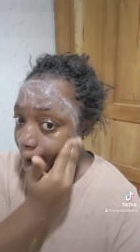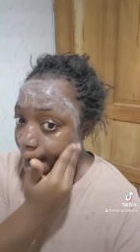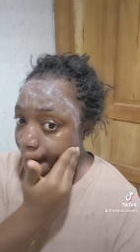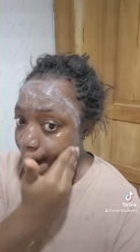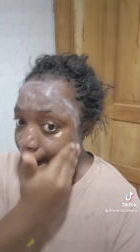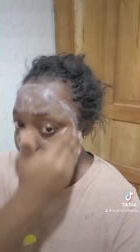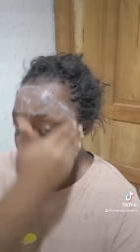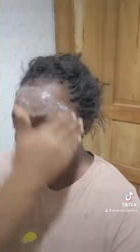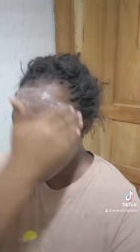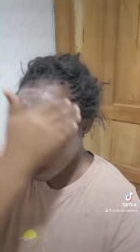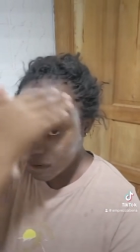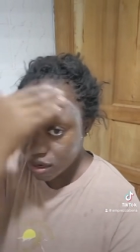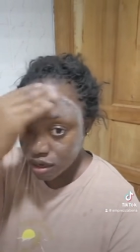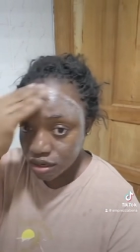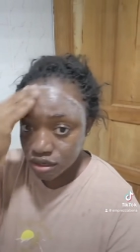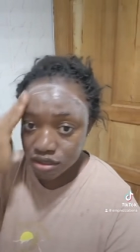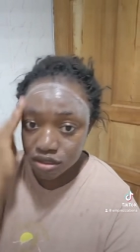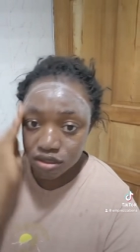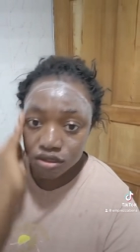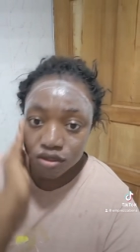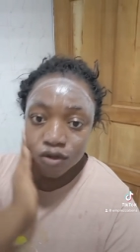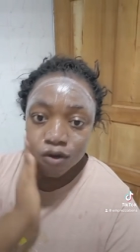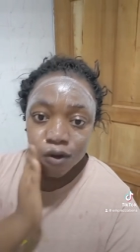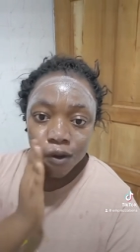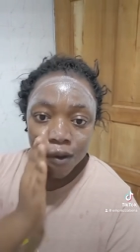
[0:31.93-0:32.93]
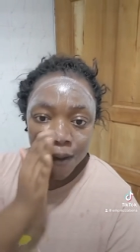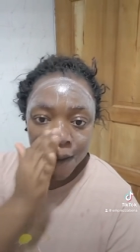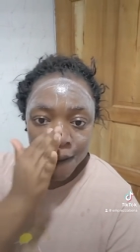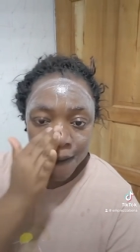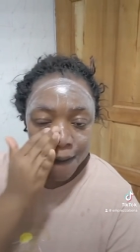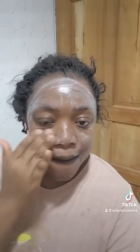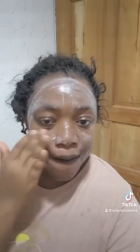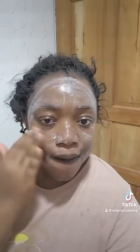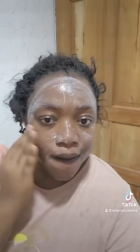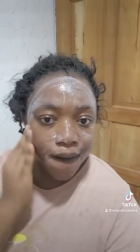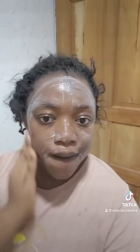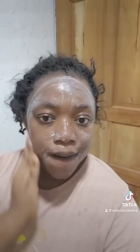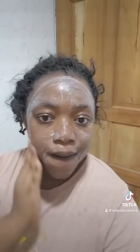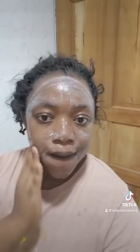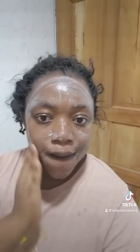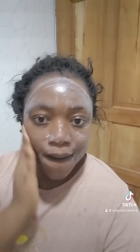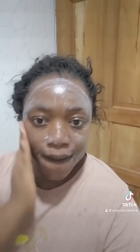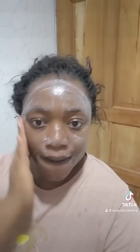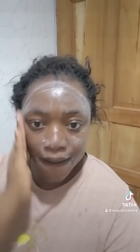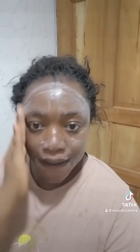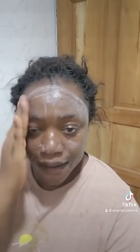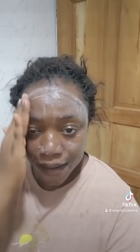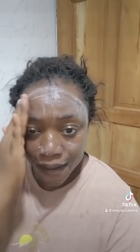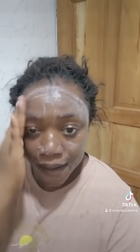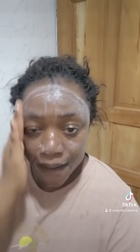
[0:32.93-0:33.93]
I love
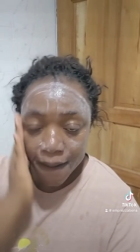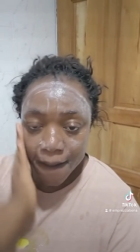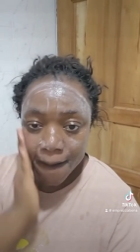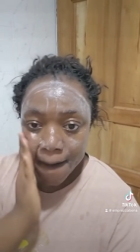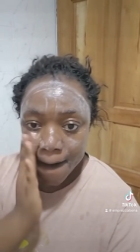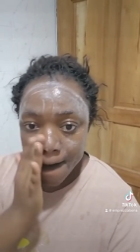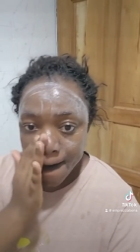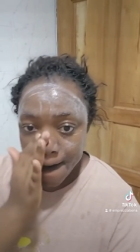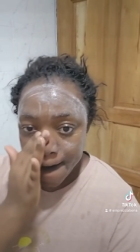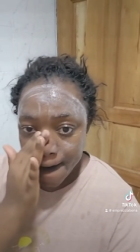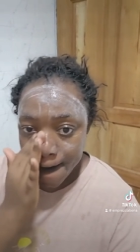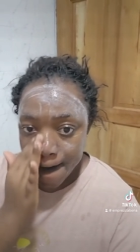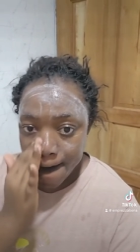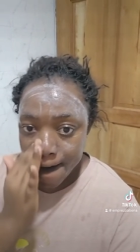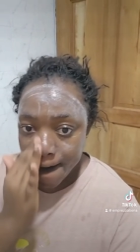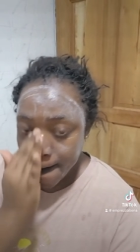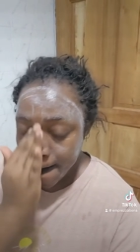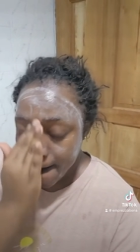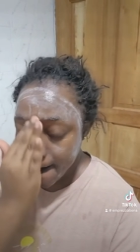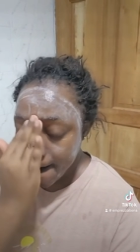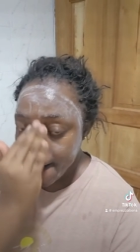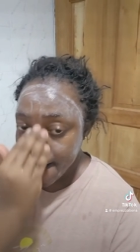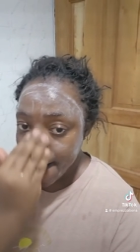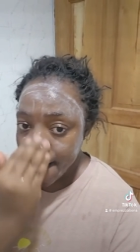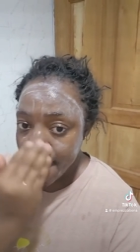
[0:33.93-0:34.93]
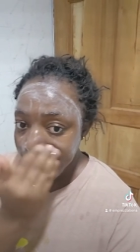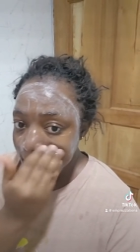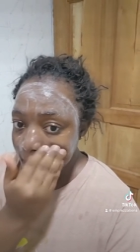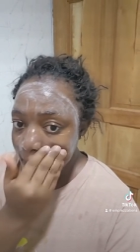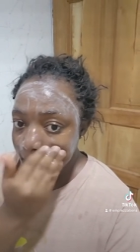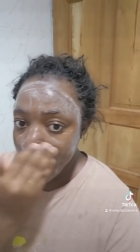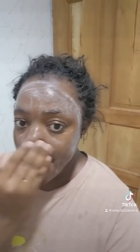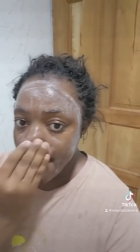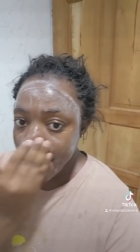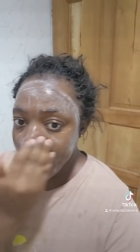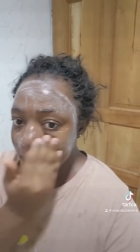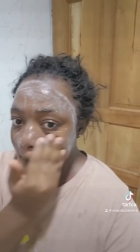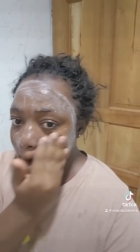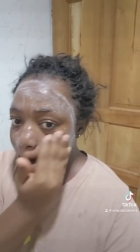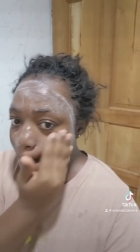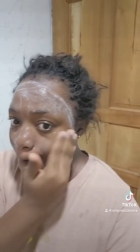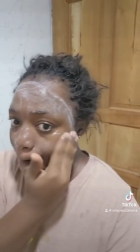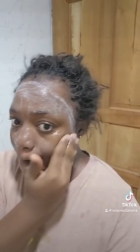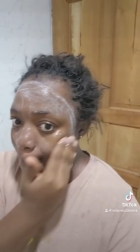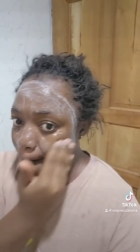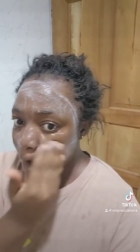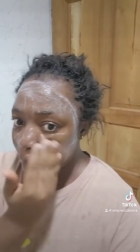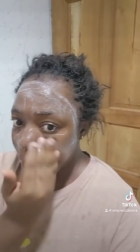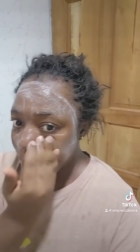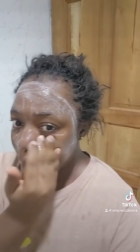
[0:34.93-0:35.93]
to use more hydrating
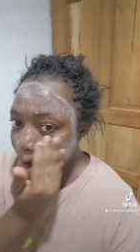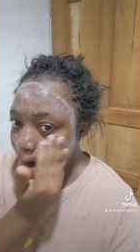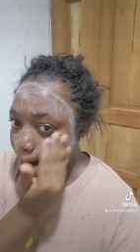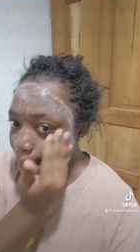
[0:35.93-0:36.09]
cleansers